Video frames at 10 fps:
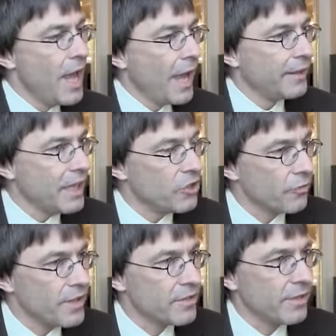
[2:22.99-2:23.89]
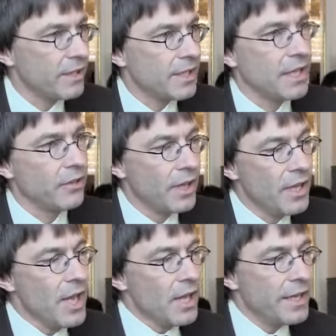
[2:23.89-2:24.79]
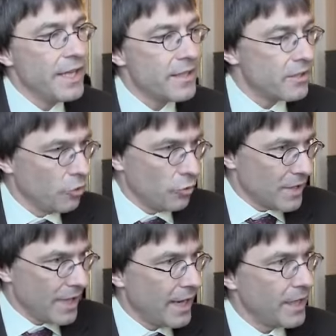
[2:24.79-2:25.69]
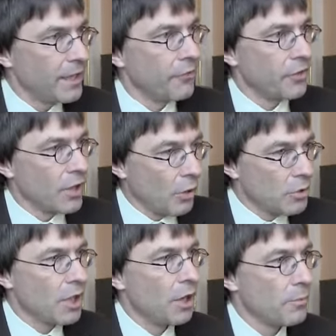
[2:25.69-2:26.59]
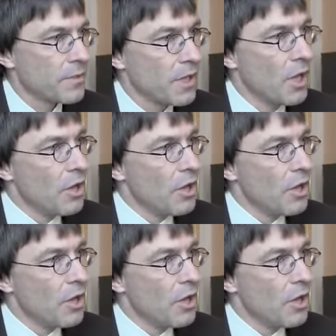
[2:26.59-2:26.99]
And each of these criteria leads to slightly different outcomes.